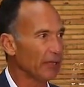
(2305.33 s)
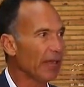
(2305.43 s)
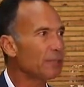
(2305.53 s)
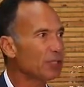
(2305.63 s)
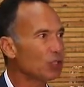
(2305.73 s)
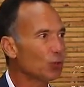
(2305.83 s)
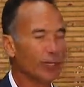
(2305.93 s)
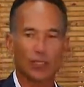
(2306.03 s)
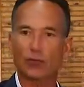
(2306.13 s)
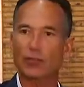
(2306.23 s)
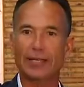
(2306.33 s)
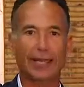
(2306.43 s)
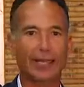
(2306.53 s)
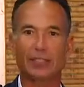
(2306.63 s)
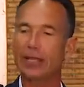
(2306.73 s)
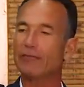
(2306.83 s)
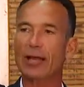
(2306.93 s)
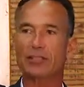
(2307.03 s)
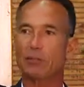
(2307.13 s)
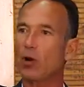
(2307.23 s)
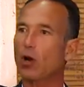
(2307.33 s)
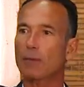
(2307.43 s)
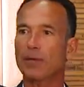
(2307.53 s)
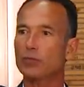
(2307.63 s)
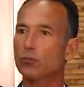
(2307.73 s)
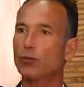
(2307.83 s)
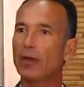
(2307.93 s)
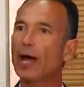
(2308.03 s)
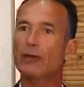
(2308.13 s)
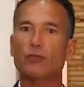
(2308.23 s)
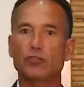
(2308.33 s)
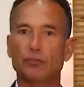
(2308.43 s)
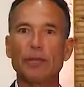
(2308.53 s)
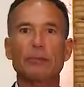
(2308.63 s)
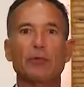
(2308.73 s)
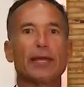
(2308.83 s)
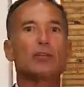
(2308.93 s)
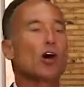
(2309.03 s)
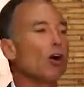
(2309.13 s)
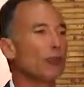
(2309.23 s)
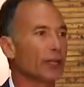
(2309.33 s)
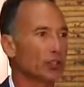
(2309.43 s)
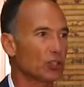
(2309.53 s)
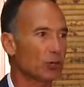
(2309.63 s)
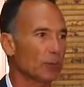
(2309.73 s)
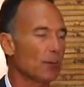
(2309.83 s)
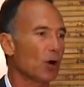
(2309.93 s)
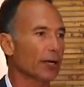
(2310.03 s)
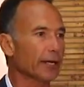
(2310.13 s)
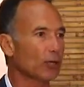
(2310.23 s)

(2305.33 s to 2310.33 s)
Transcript: They've been doing this for decades. They've got departments with hundreds of people that know the consumer market,